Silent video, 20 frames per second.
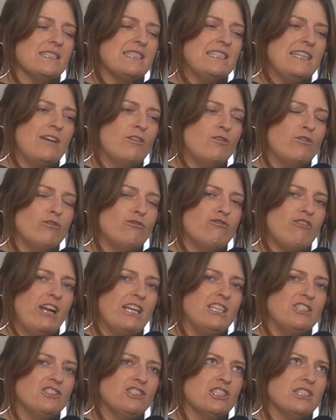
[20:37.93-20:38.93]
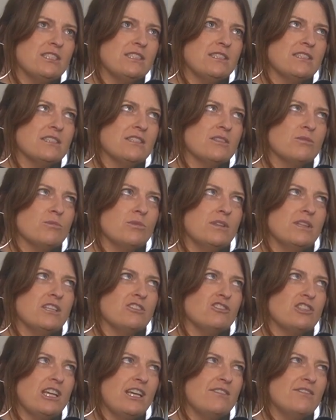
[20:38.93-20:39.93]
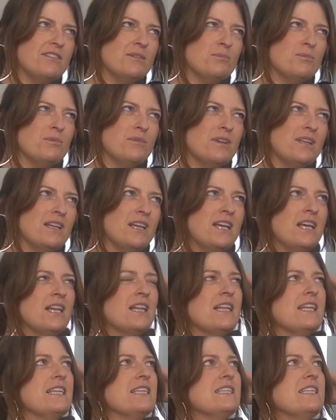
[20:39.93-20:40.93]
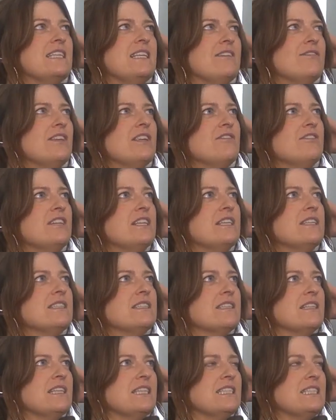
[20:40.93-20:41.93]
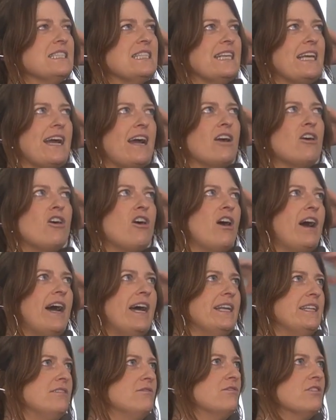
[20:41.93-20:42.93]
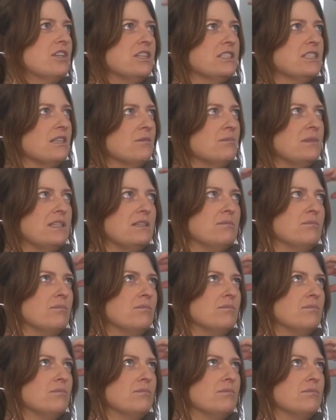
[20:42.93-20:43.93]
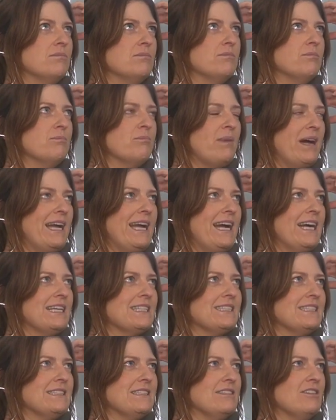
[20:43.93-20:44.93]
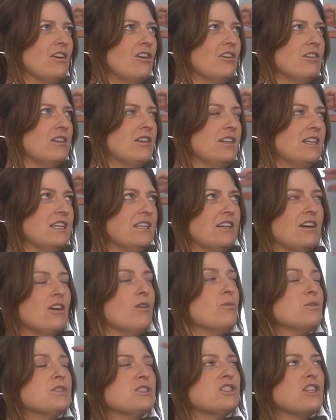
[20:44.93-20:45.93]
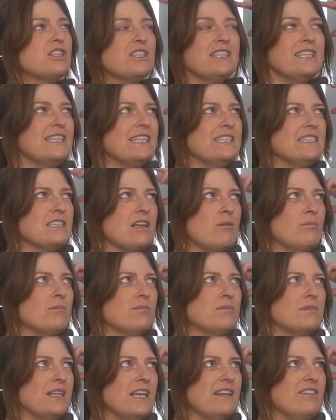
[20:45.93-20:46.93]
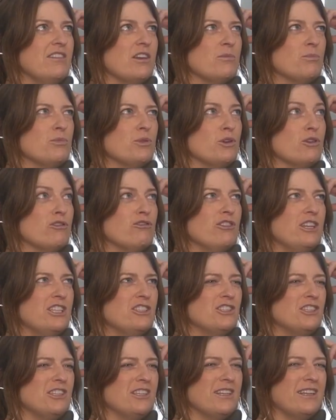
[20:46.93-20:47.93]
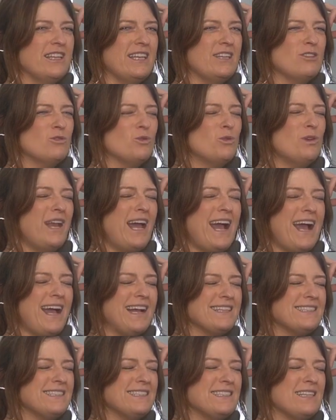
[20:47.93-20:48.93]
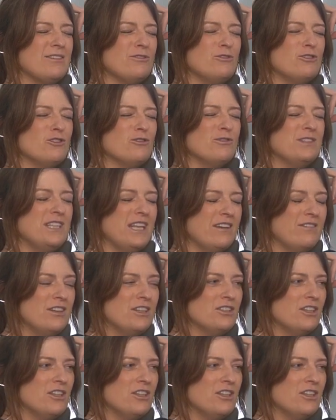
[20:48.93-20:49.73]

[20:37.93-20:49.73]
self-righteous when they're driving. Like, even if you, like, say I cut in front of somebody by accident, or like, you do something and they're pure raging, you're like, don't act as if you've never